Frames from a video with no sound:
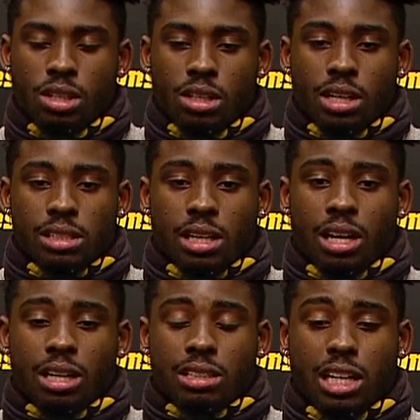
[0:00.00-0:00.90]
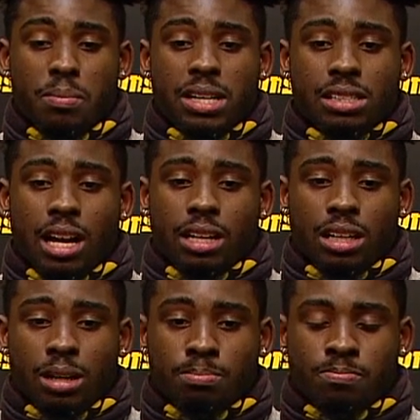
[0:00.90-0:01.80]
Yes, it means a lot.
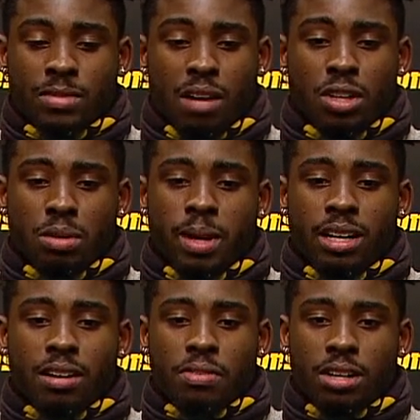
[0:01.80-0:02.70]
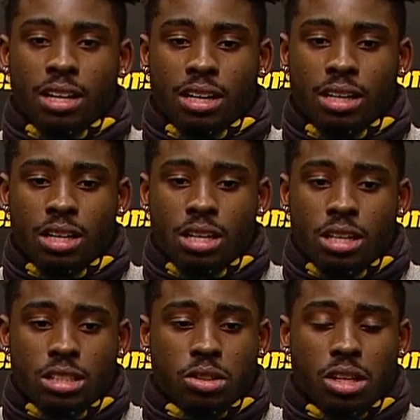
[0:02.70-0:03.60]
I've only been there for
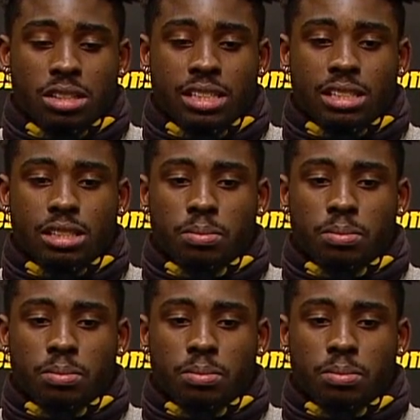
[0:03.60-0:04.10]
two of those seasons,